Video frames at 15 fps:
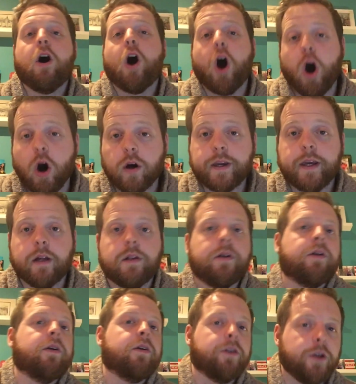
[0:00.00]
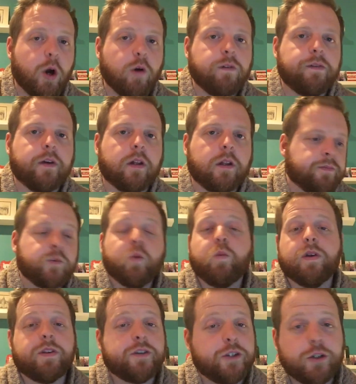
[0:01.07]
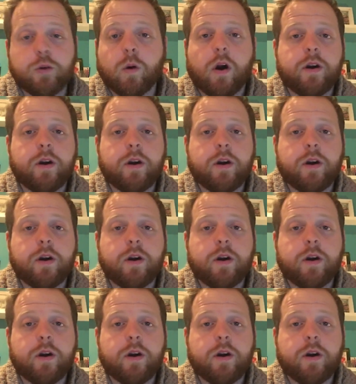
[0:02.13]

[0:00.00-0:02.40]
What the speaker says: all killer, no filler, with two